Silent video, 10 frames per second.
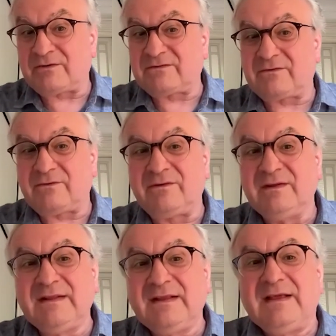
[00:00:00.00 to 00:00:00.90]
So
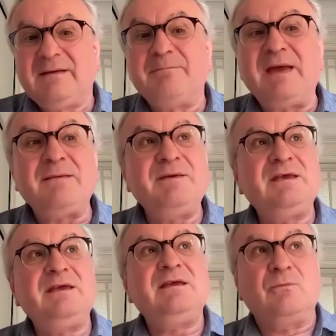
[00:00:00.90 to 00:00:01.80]

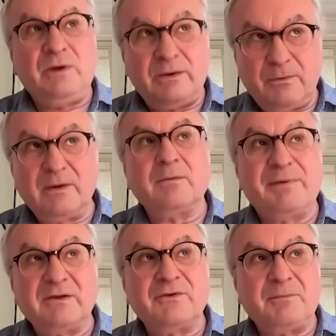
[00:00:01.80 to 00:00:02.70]
maybe we will
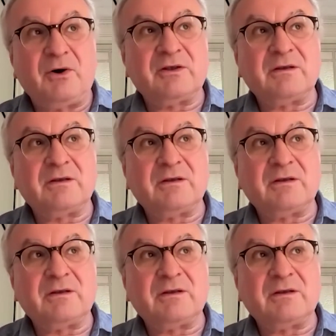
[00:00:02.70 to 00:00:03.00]
build a model,